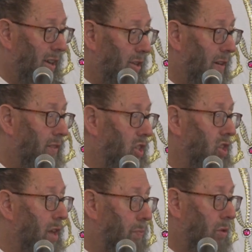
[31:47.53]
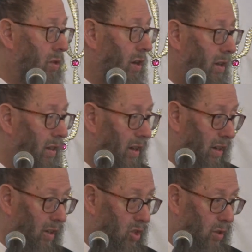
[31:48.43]
You don't have to schlep your
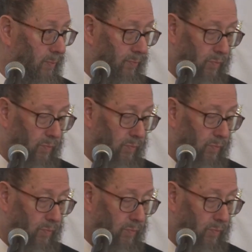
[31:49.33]
luggage.